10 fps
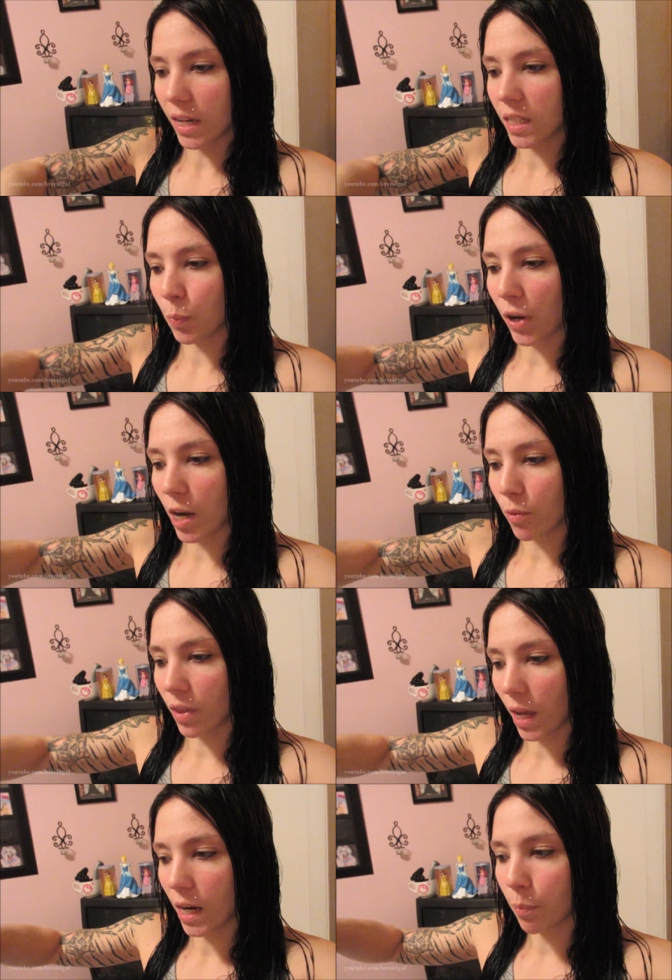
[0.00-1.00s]
like sprayed
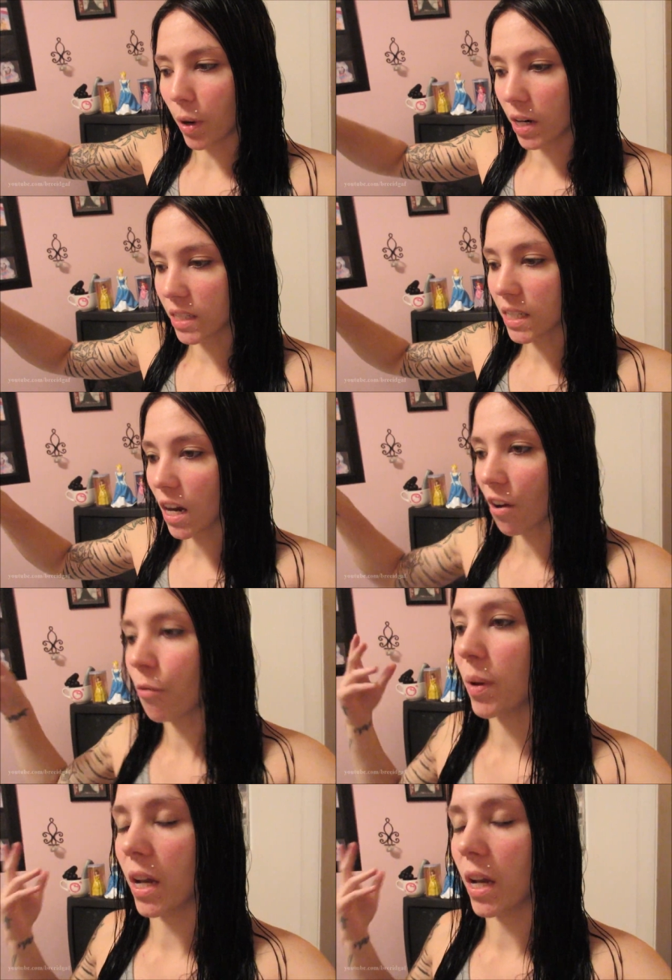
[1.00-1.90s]
with like bug stuff